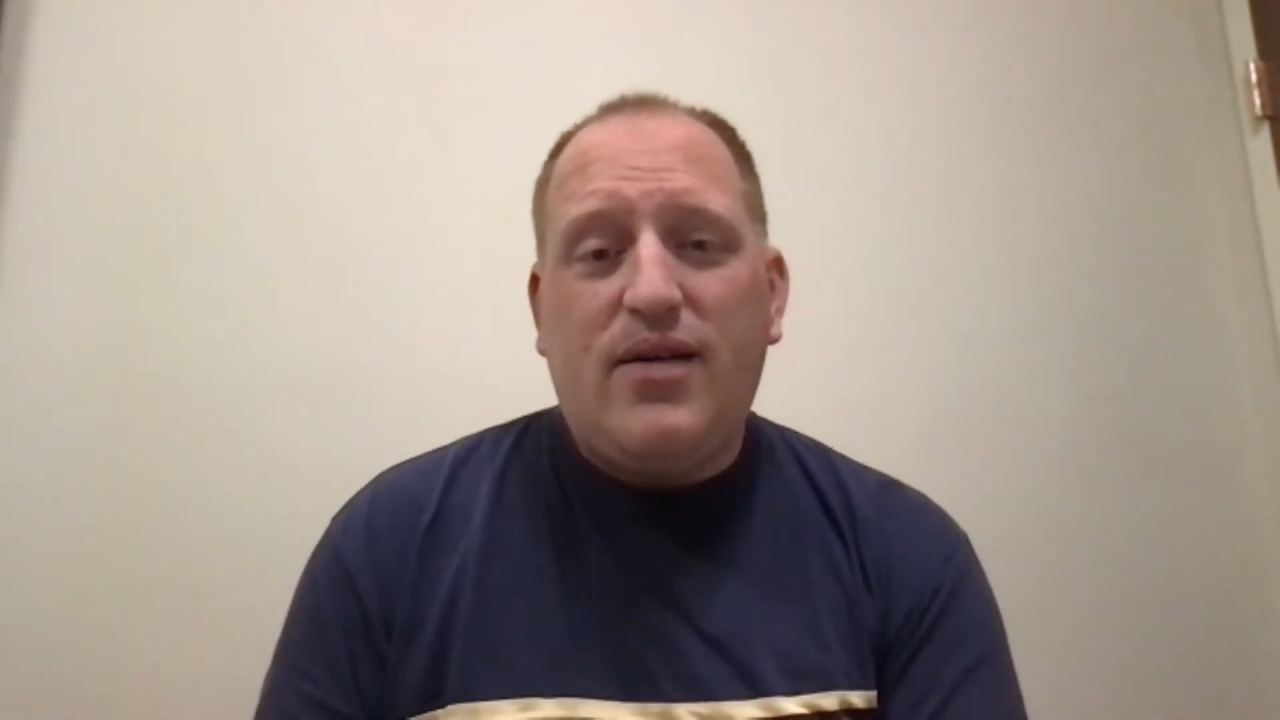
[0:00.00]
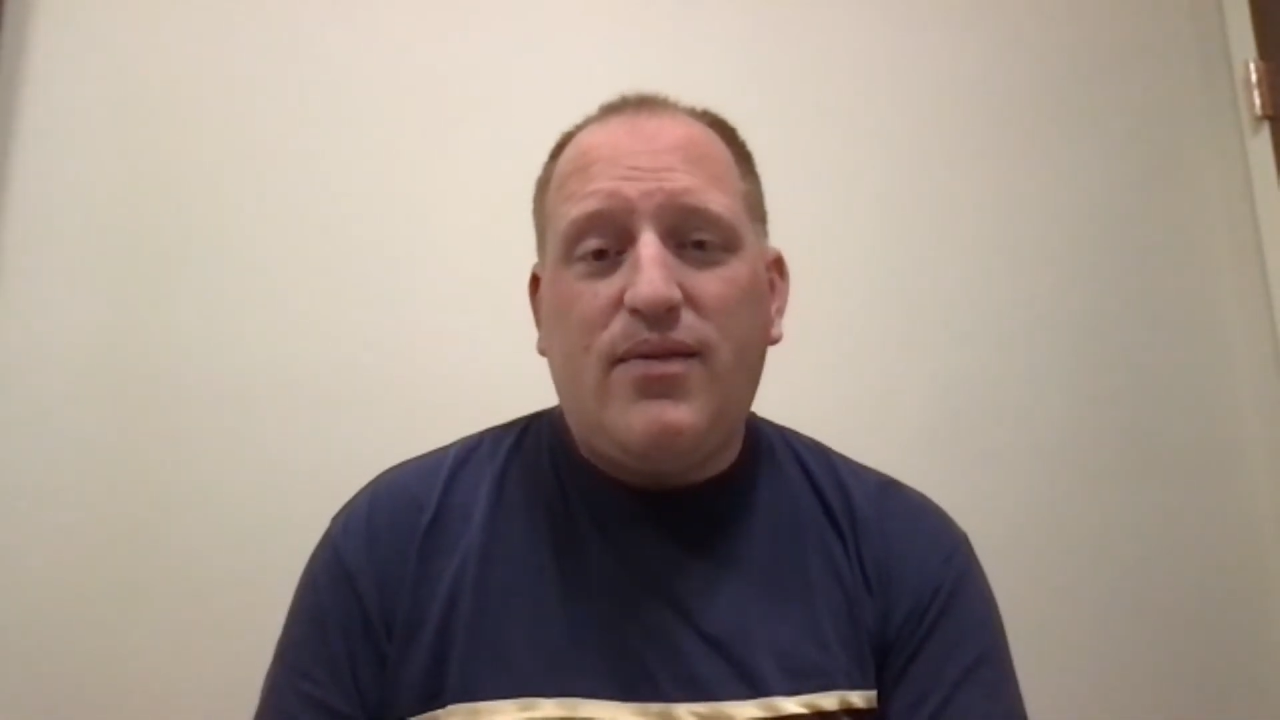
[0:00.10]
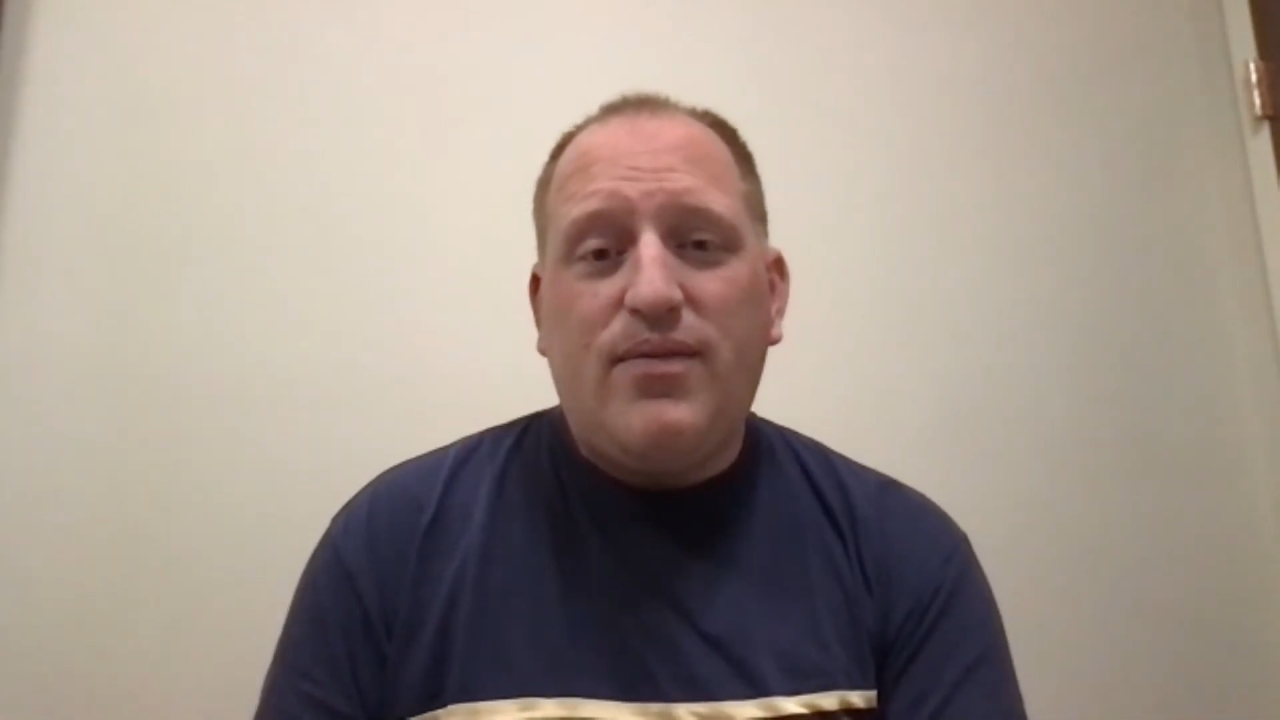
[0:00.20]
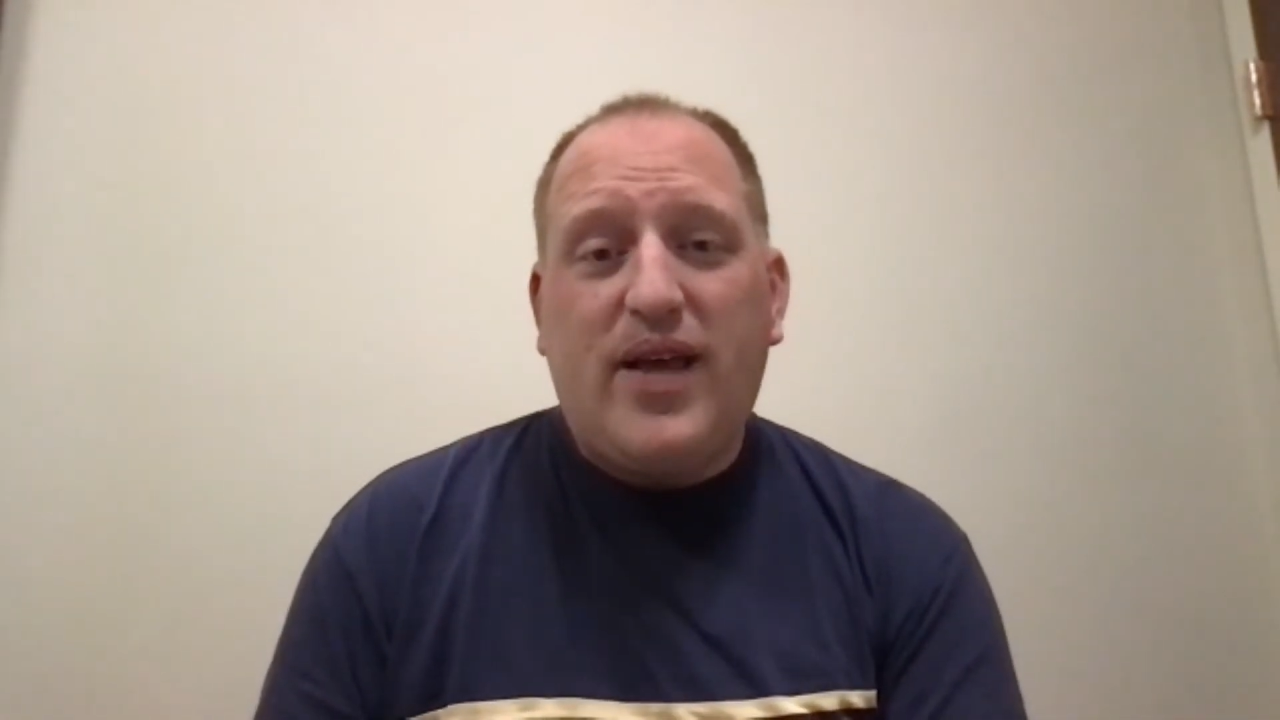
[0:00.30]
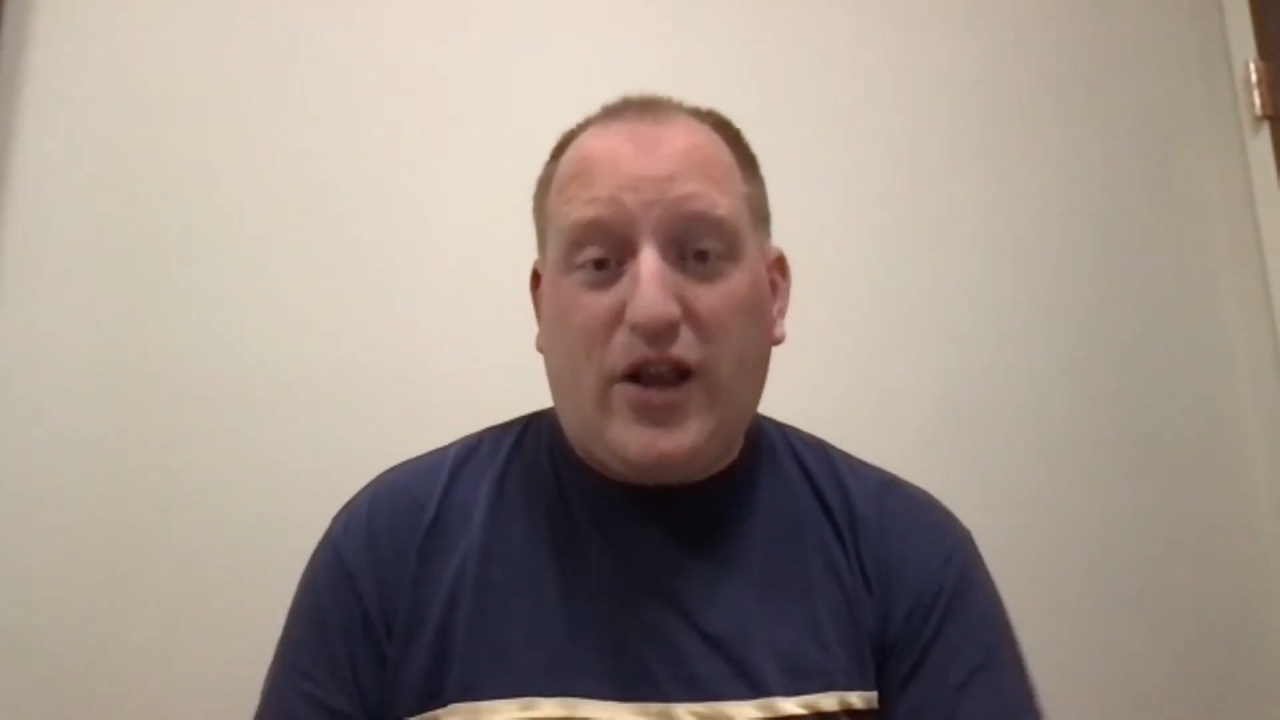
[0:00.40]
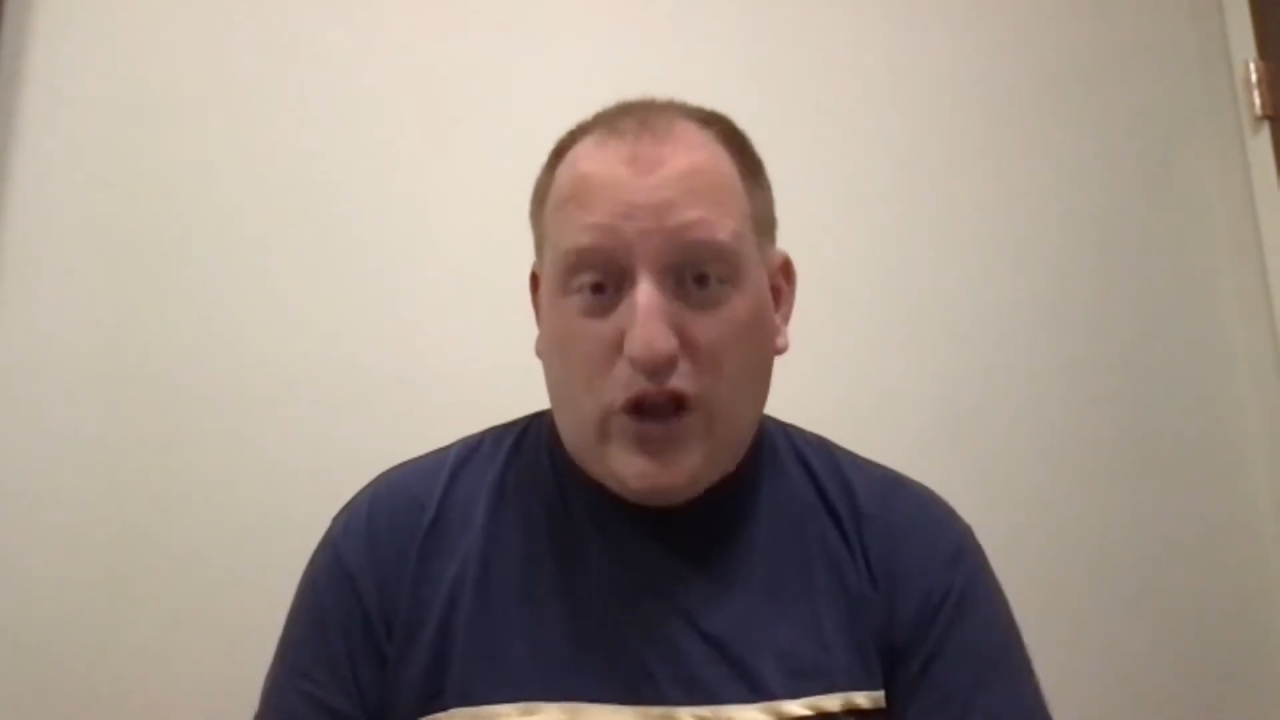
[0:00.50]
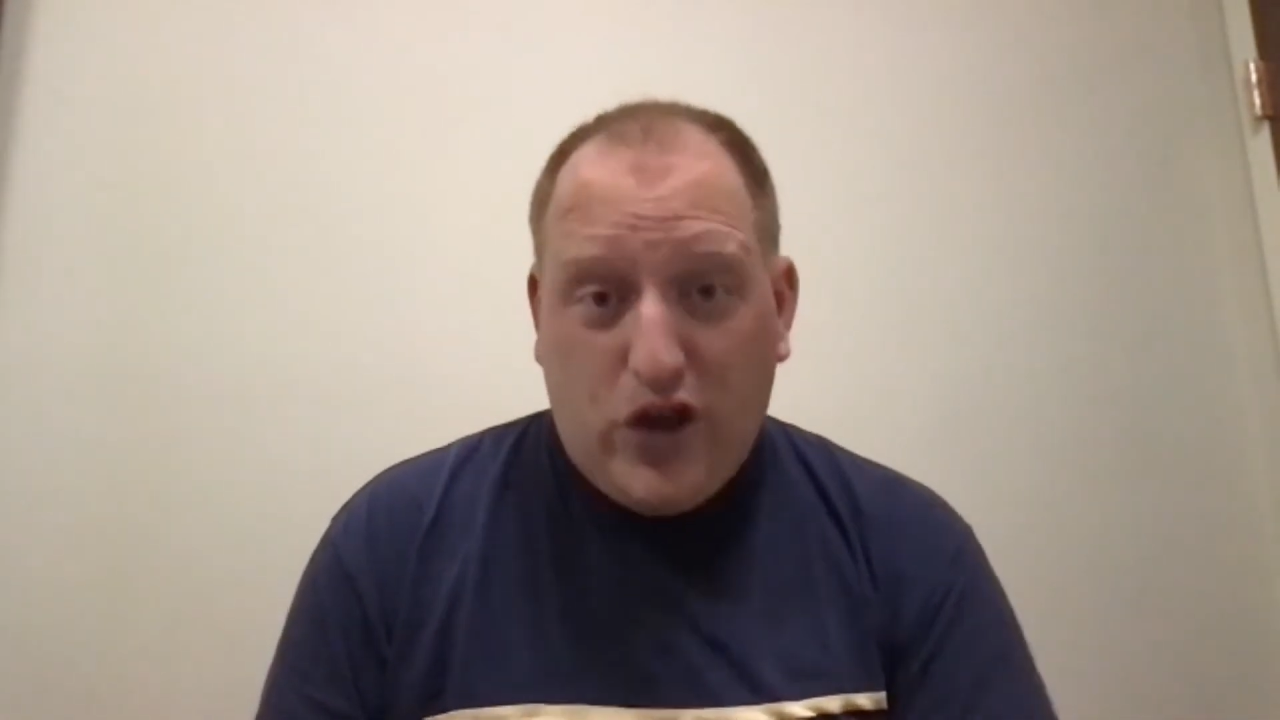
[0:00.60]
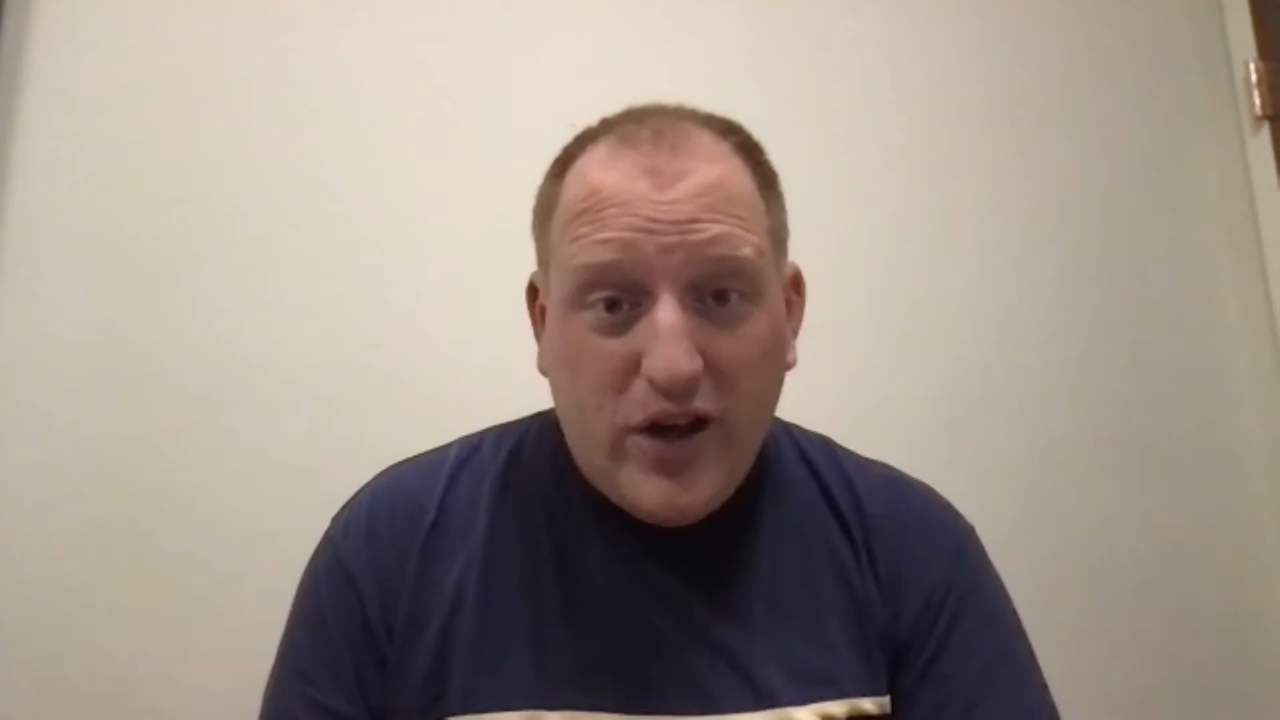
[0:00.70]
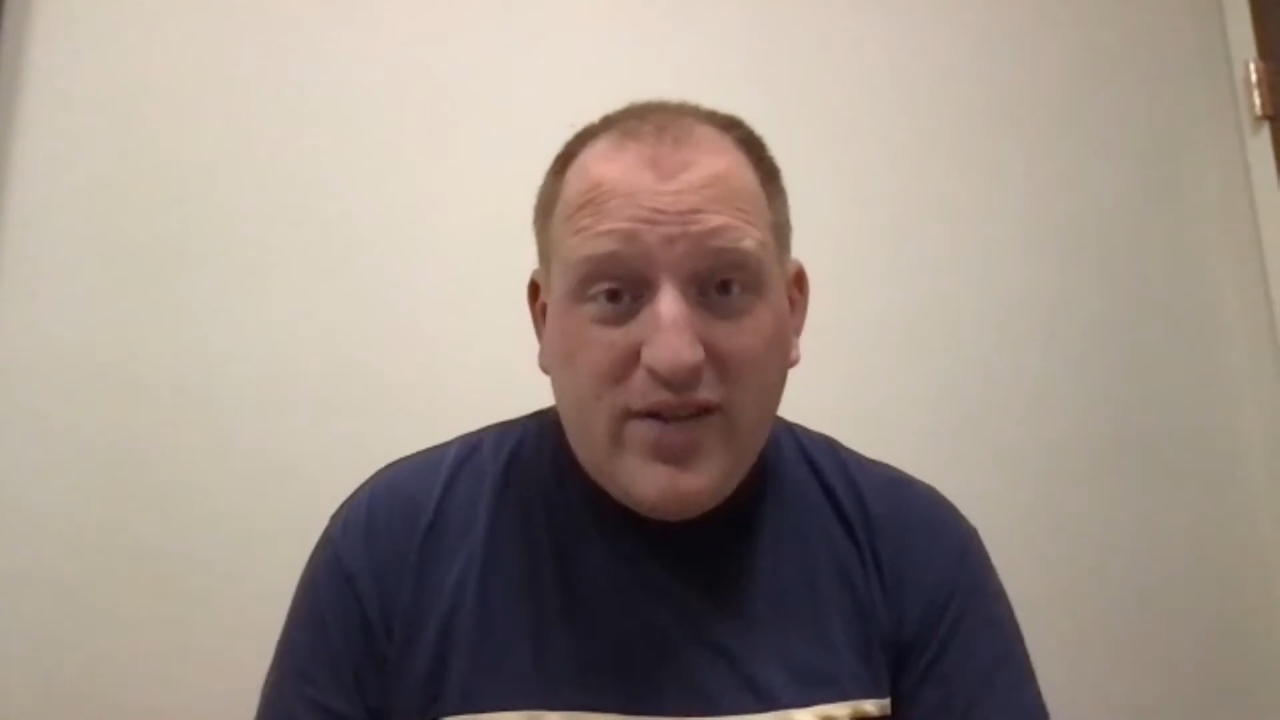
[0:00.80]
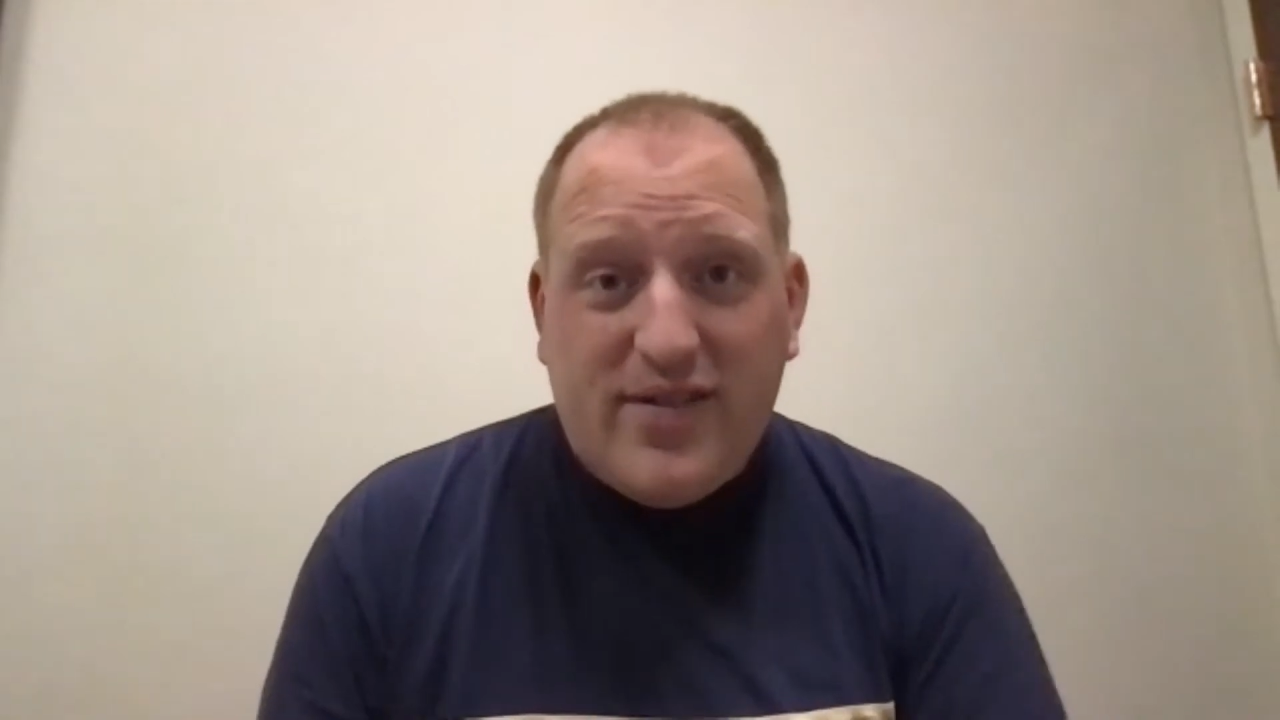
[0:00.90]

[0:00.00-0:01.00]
A good